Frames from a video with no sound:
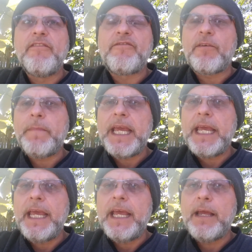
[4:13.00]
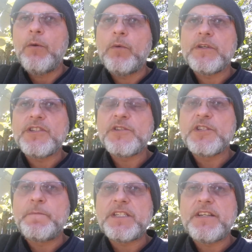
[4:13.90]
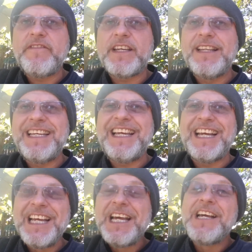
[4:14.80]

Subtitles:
for me, it was specifically